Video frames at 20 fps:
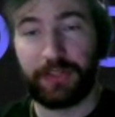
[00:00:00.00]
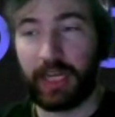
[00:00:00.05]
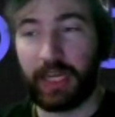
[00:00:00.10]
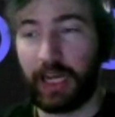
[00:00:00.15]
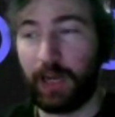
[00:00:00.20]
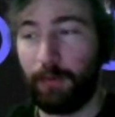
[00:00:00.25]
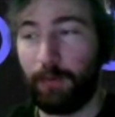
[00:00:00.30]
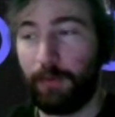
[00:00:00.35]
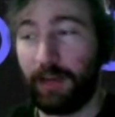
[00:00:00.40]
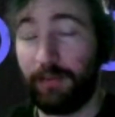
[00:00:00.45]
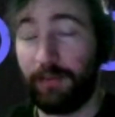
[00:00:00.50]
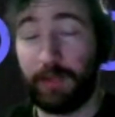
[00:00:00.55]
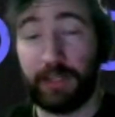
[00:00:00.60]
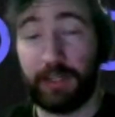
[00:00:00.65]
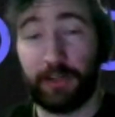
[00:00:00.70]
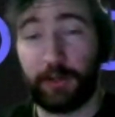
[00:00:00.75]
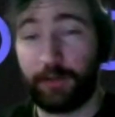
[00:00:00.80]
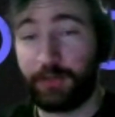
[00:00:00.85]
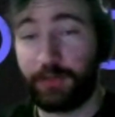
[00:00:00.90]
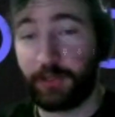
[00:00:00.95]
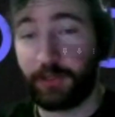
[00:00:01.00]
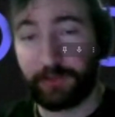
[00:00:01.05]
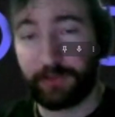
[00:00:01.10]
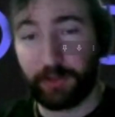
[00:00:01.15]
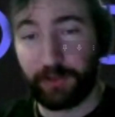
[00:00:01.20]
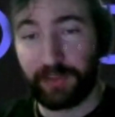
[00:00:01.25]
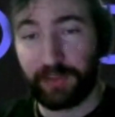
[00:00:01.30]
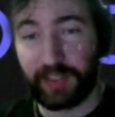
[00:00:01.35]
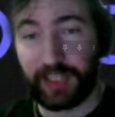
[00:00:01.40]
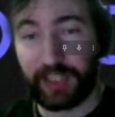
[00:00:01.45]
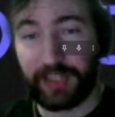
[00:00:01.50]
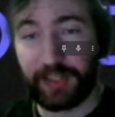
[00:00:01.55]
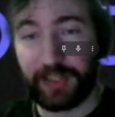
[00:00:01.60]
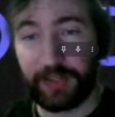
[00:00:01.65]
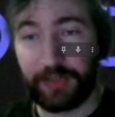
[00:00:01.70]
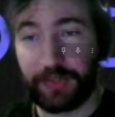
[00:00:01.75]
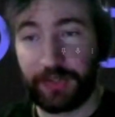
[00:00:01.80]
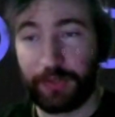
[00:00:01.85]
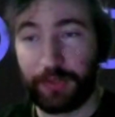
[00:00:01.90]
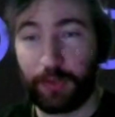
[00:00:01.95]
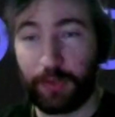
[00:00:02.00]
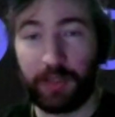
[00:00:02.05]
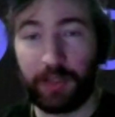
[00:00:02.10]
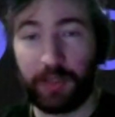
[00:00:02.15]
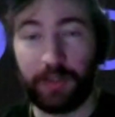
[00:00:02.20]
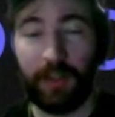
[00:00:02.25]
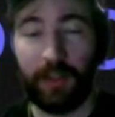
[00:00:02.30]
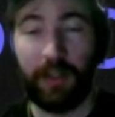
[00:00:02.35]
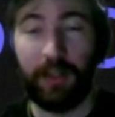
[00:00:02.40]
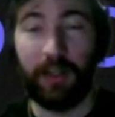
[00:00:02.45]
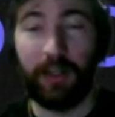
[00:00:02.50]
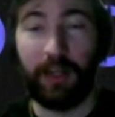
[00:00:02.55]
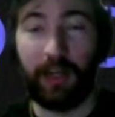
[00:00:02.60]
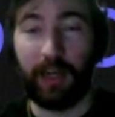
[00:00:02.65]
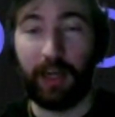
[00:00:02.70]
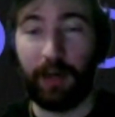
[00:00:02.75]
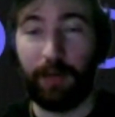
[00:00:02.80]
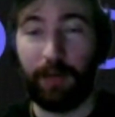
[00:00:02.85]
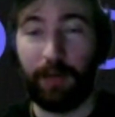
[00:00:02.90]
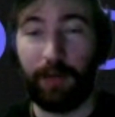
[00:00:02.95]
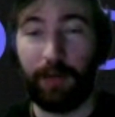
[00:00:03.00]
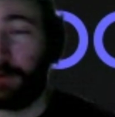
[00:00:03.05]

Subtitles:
I've been in crypto for over 10 years as well. The